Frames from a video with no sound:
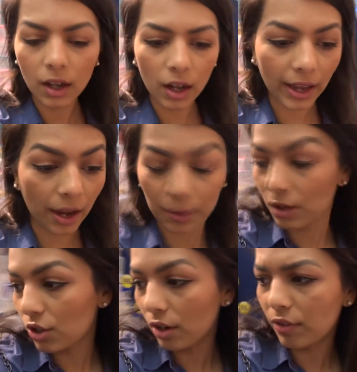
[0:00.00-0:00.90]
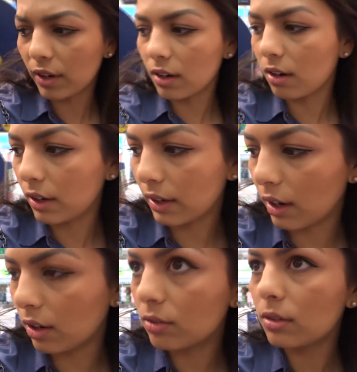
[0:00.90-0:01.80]
Okay, I'm gonna try and find a card
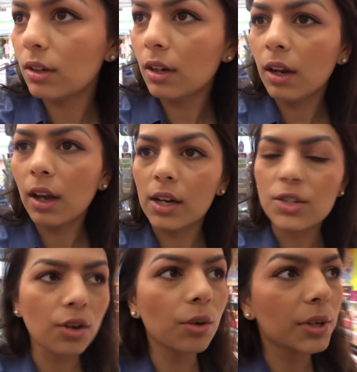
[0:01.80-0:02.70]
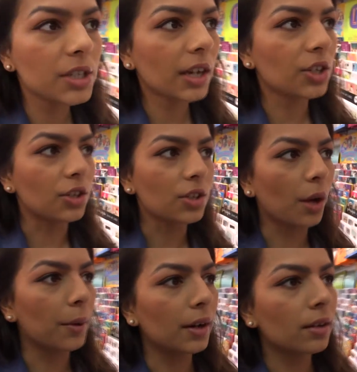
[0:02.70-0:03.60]
now and I don't know which section to go in.